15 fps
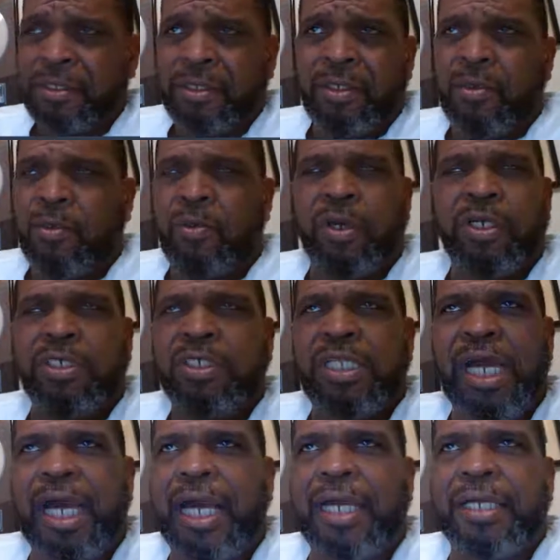where it's
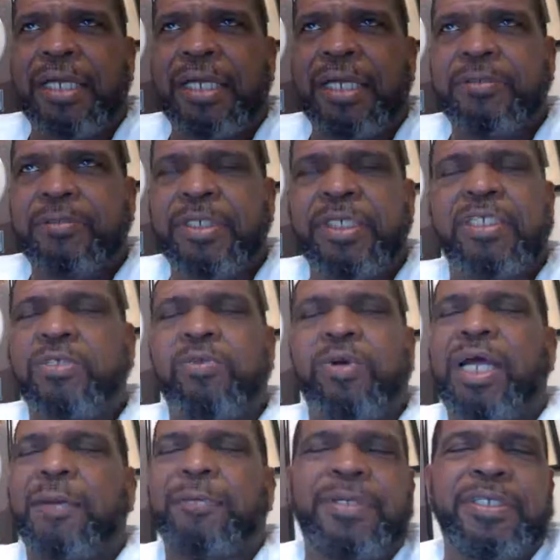not because of what I've
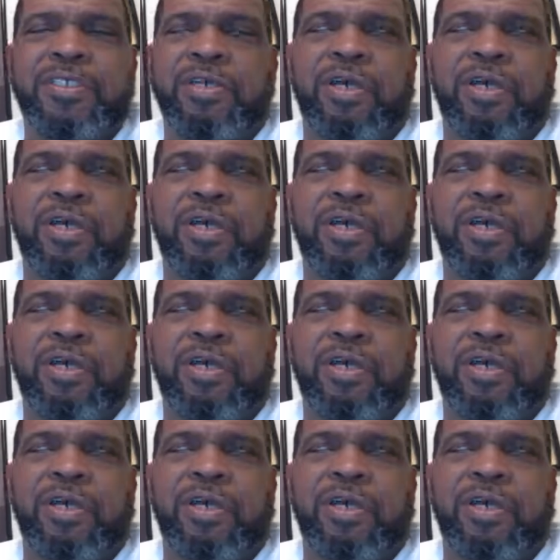been talking